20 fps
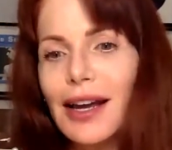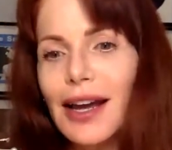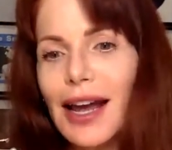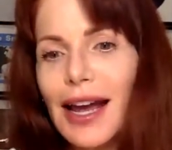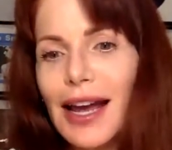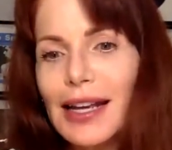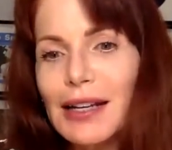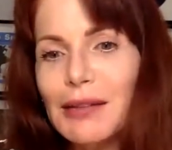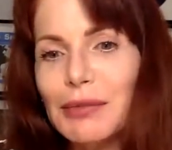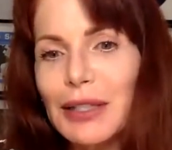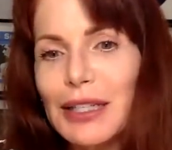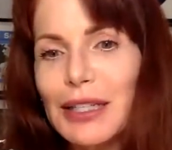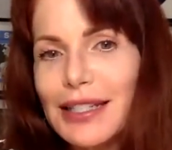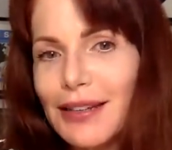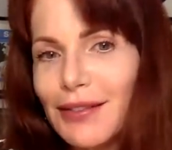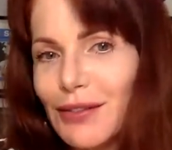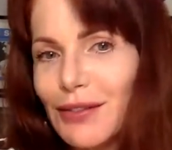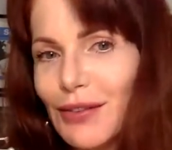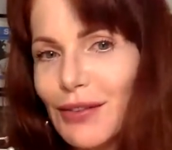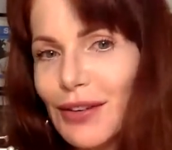And please
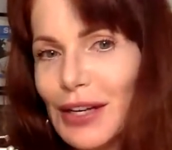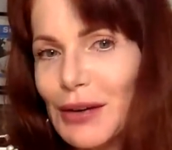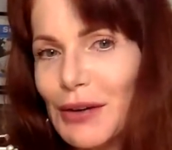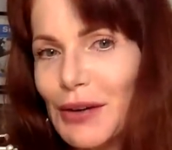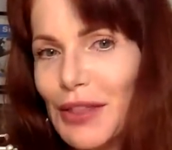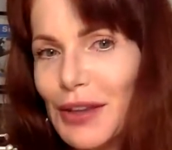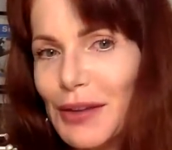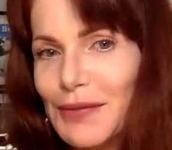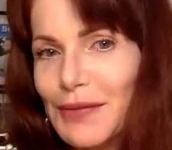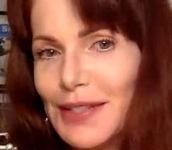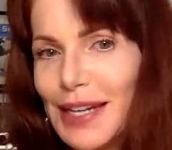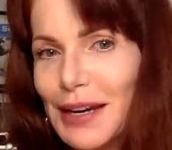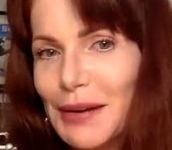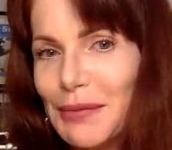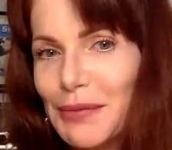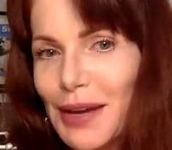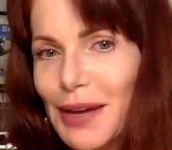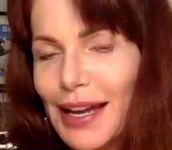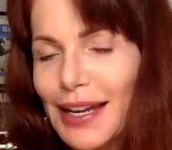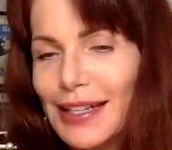give the video a thumbs
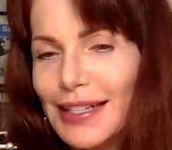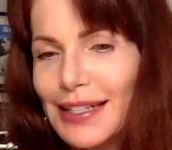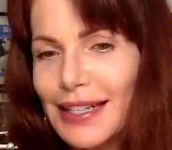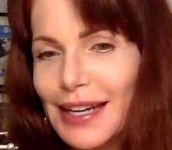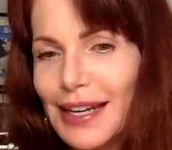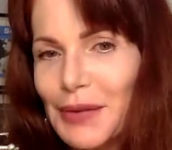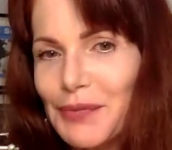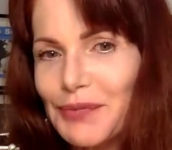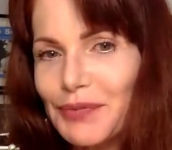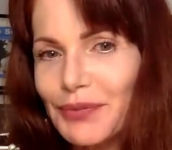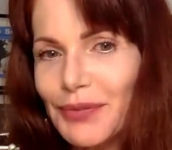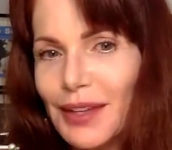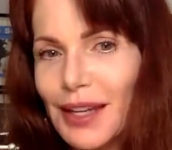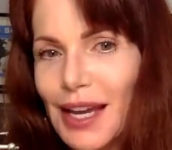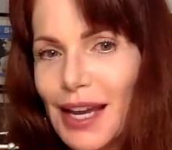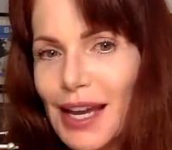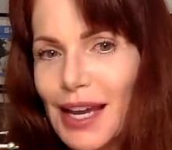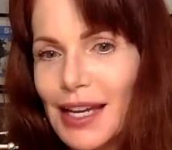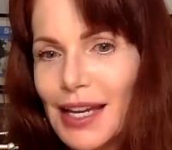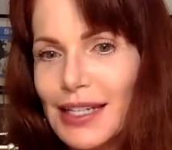up and um,
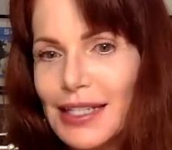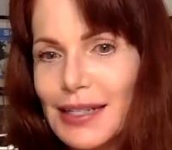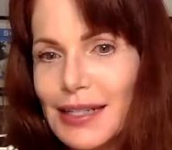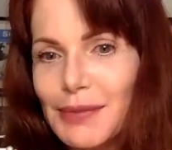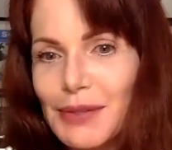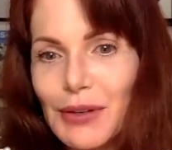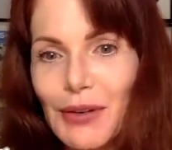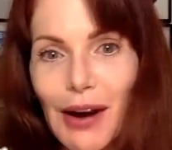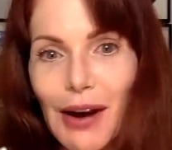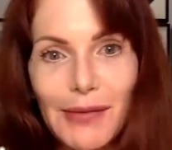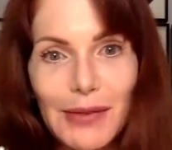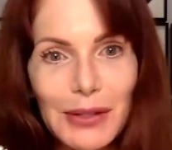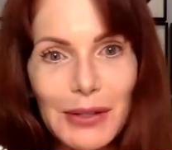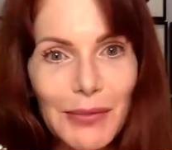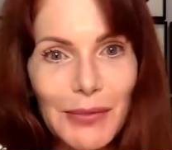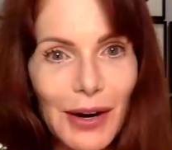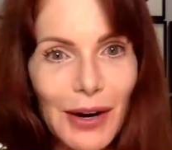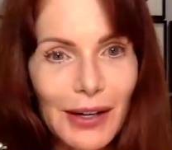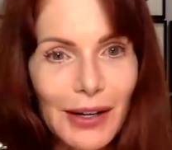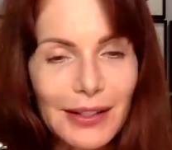subscribe to
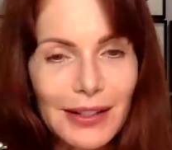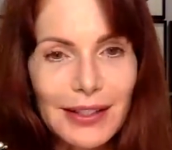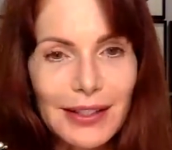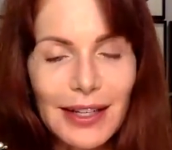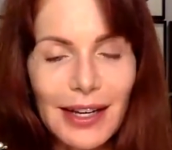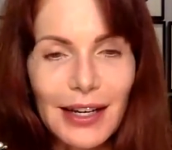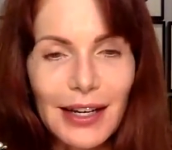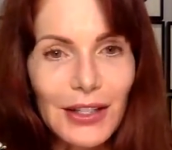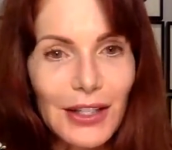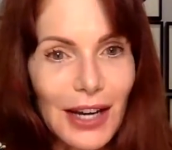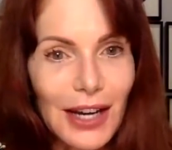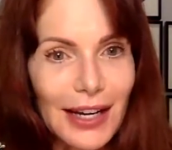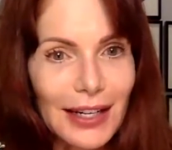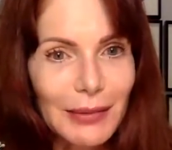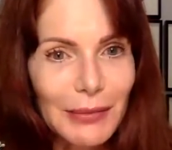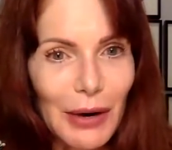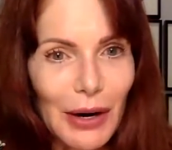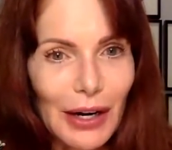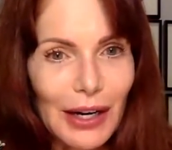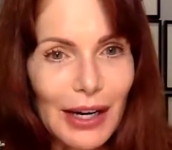Mark's uh,
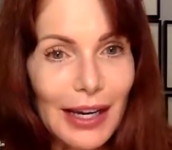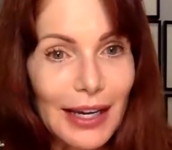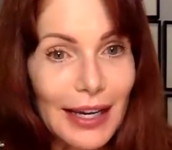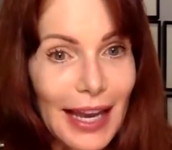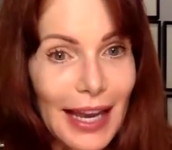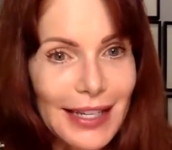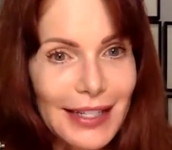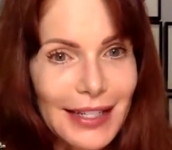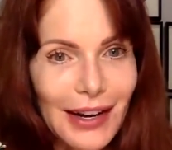channel, Mark K.